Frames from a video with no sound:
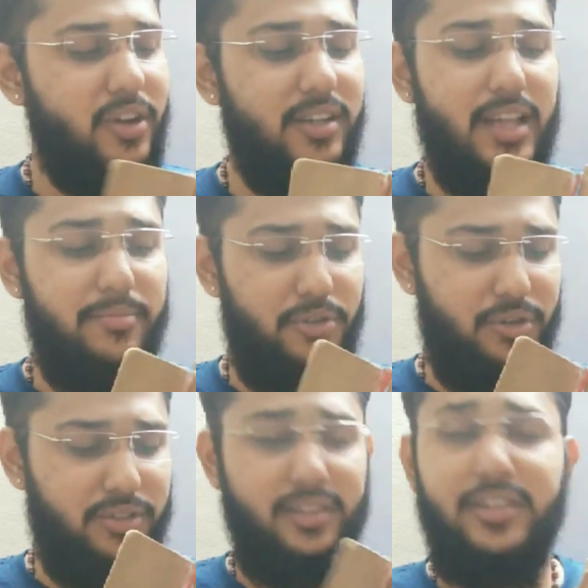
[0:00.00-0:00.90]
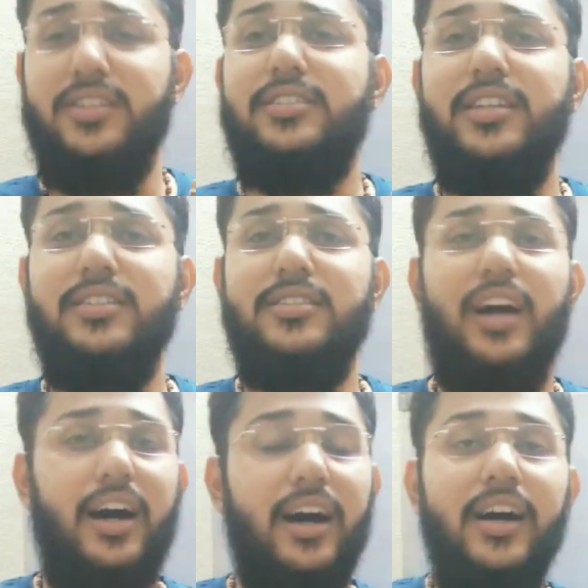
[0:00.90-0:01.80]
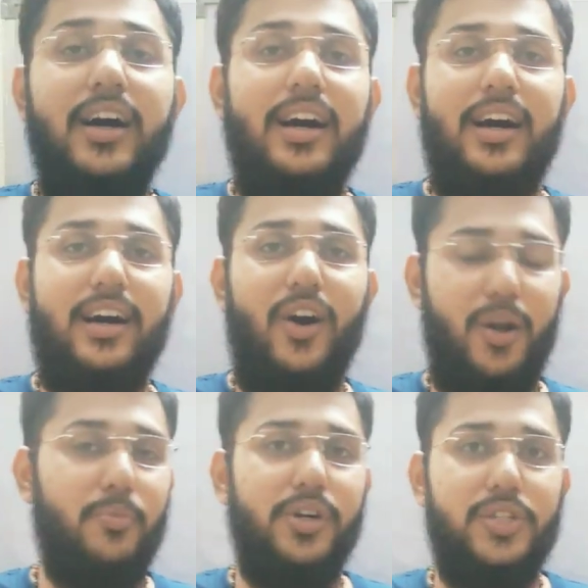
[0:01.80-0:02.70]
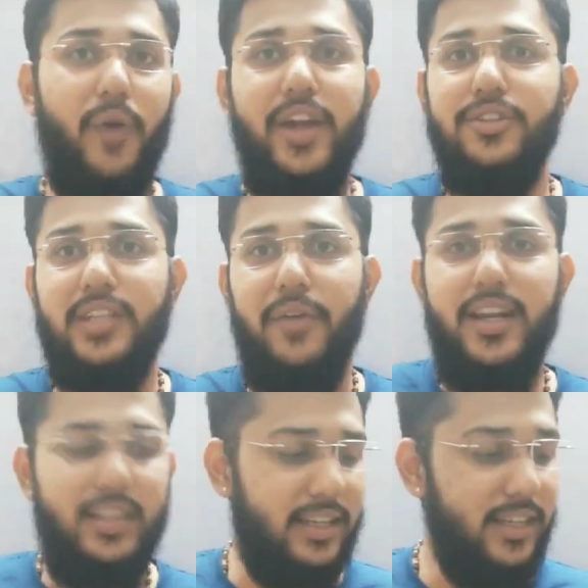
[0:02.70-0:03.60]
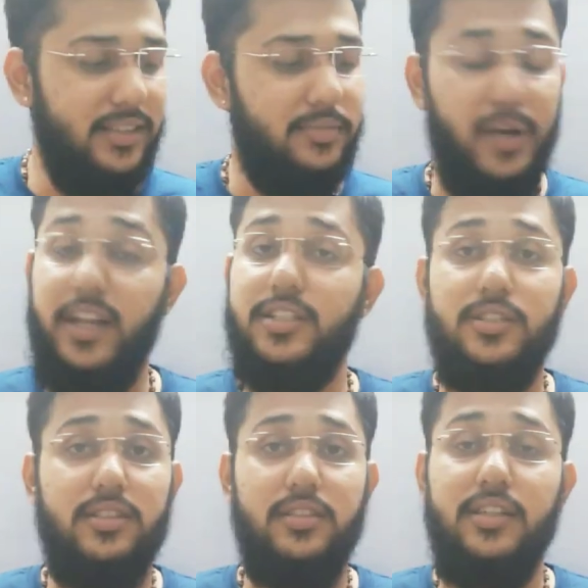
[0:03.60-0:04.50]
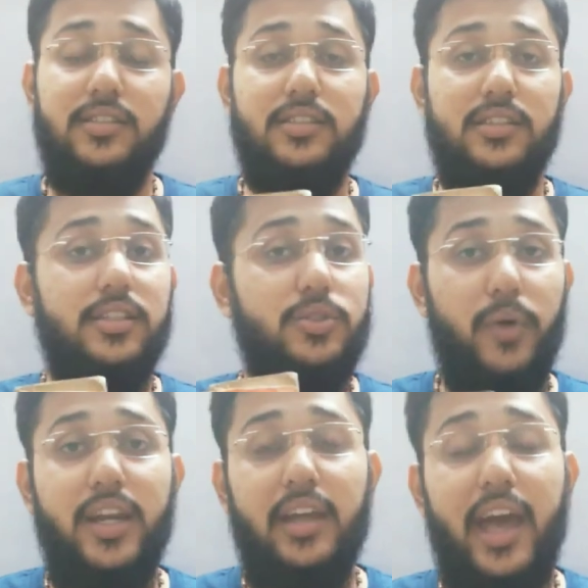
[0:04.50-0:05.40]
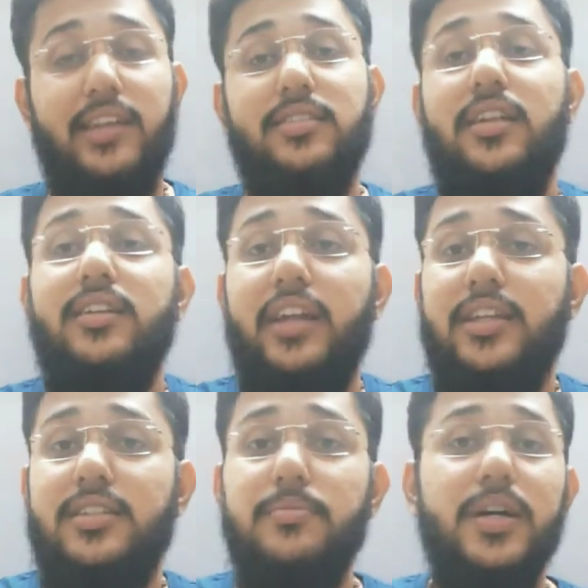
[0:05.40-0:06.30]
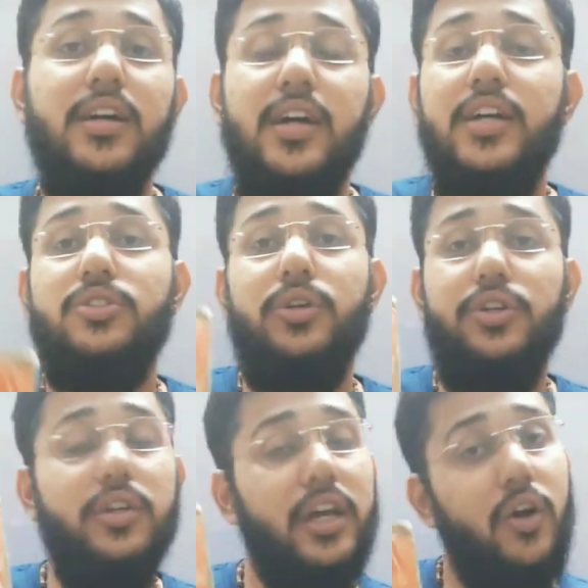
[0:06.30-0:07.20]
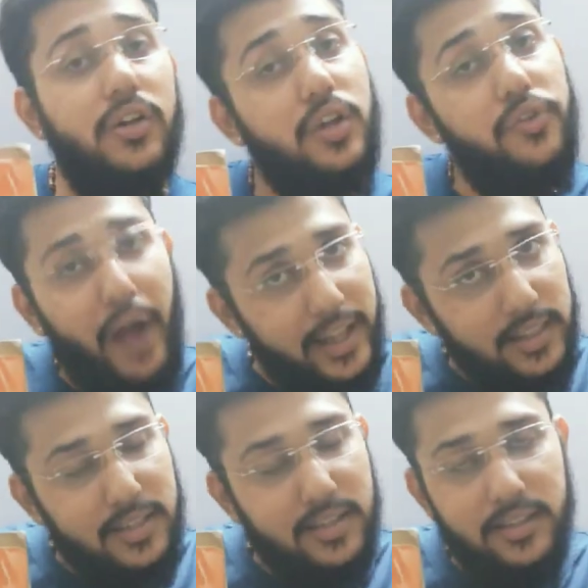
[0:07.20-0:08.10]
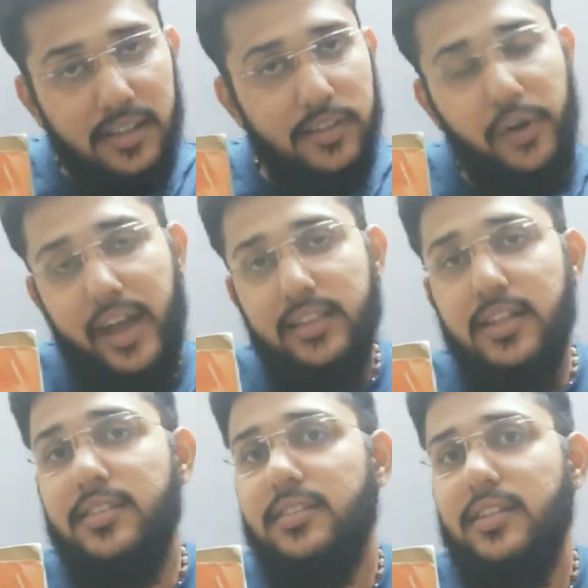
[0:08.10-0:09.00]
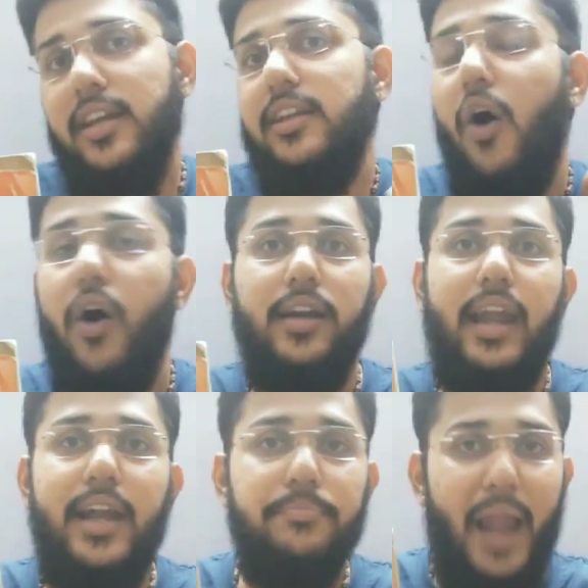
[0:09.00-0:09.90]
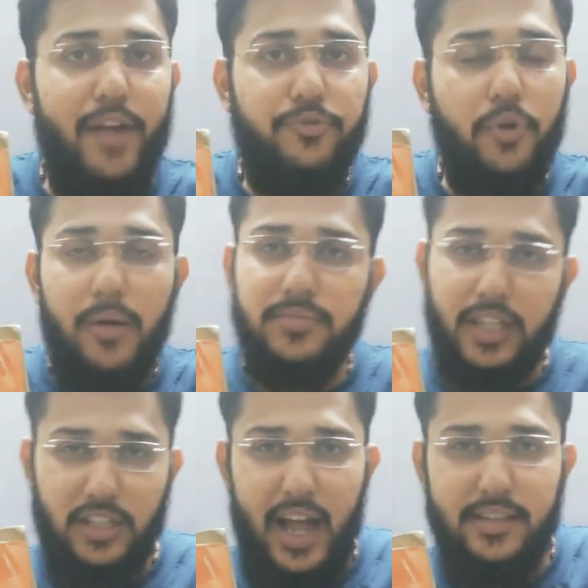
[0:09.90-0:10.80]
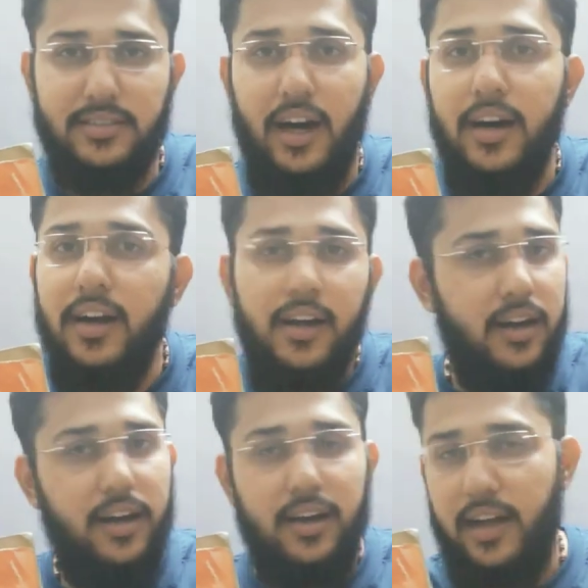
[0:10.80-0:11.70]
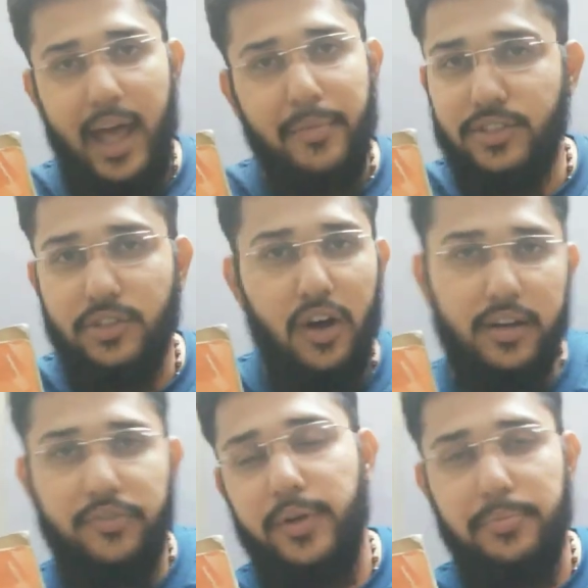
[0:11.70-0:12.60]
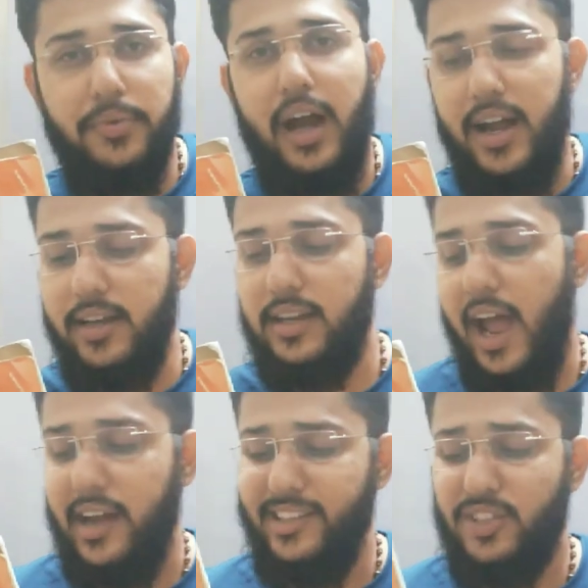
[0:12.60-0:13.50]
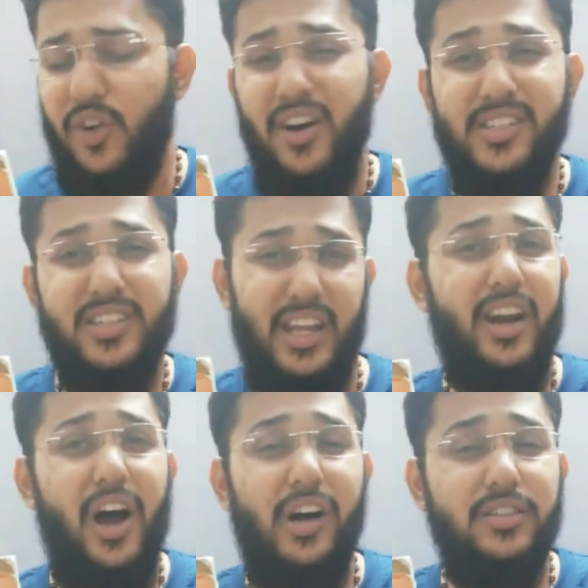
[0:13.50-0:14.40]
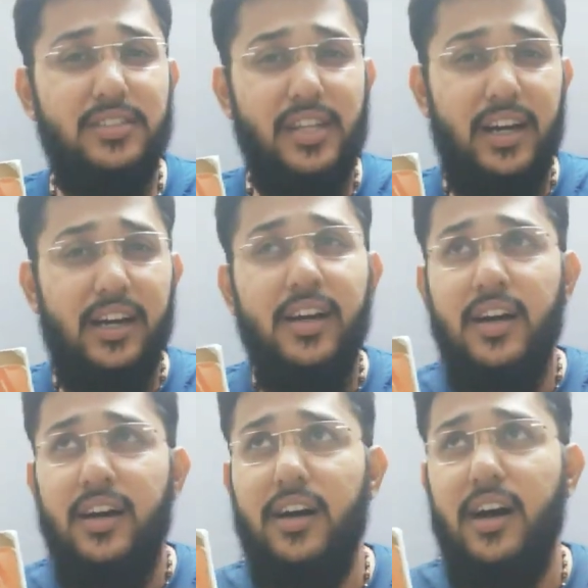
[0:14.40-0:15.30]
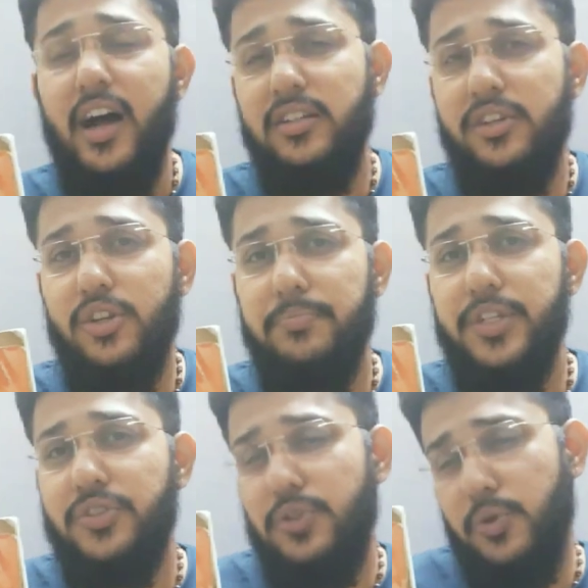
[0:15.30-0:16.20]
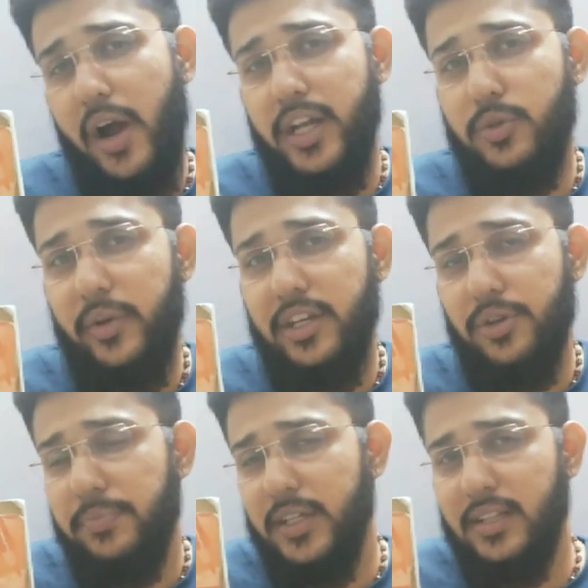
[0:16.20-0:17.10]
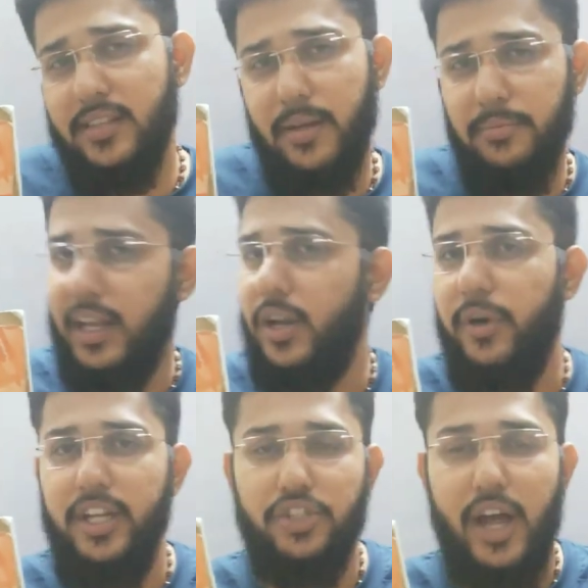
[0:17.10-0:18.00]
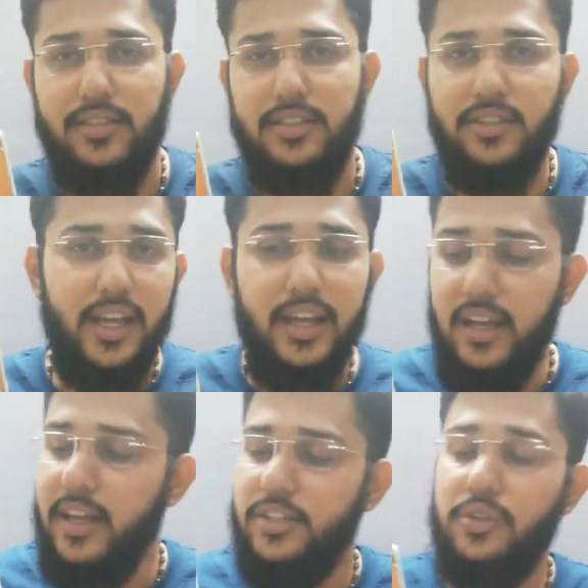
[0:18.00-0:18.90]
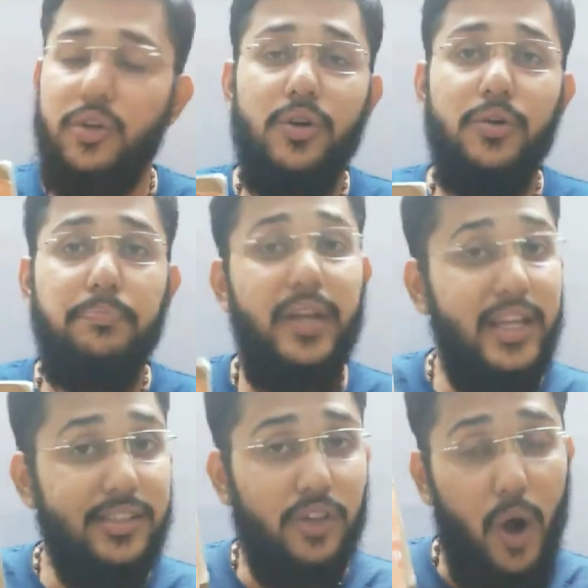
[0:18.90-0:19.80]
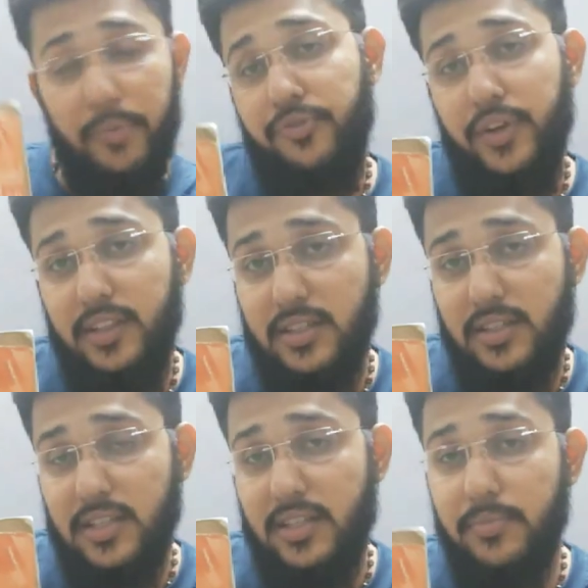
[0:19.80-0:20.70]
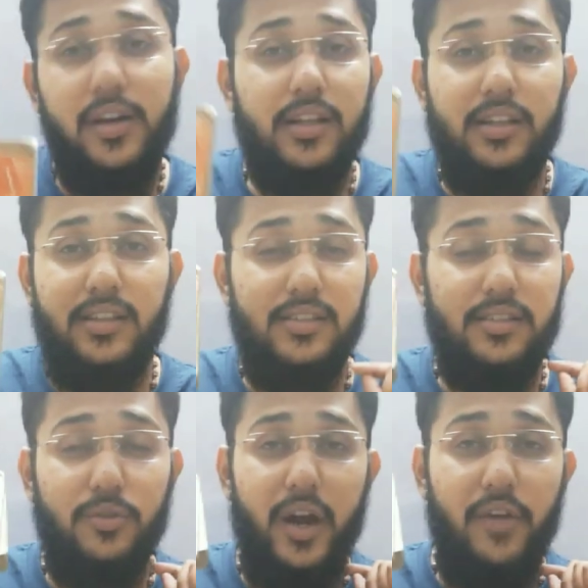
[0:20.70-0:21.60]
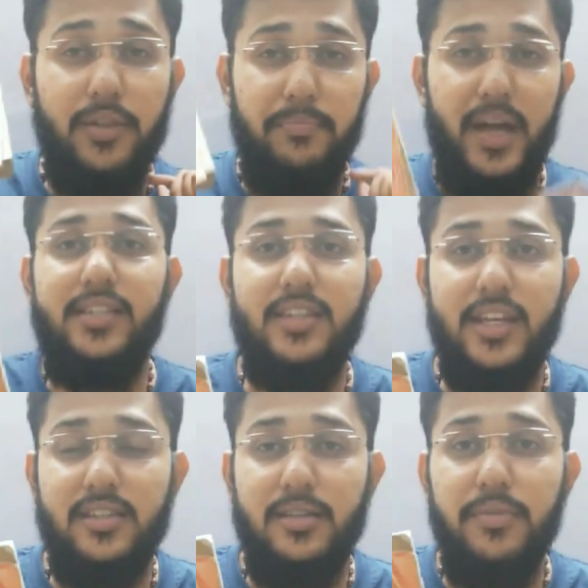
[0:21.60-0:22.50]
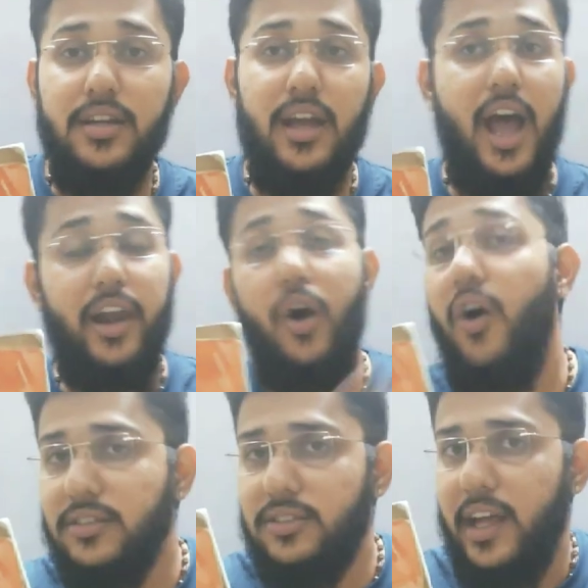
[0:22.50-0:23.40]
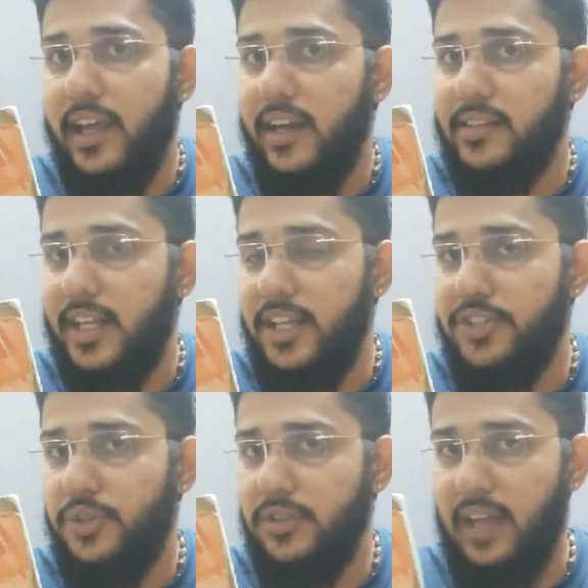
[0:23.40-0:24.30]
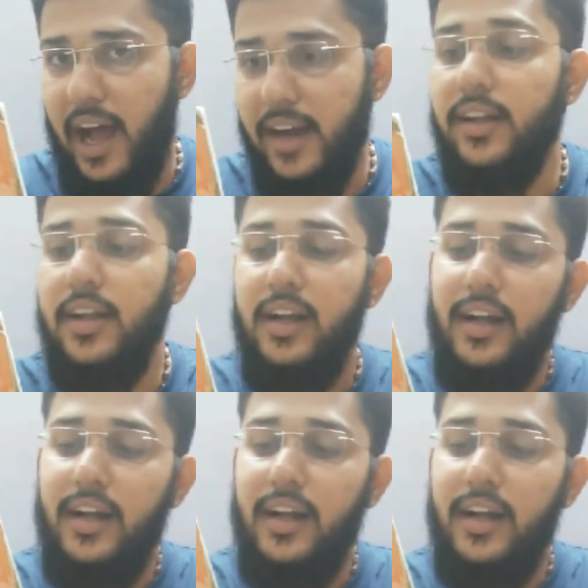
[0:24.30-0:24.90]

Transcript: because I'm using this since almost 5 to 7 years. But it's very excellent textbook. So you can also find this in online platforms such as Amazon, Flipkart, and it's cost around 100 rupees to 120 rupees and some delivery charges. Okay, so please opt for this textbook. This is one of the best textbook, and also I can suggest you that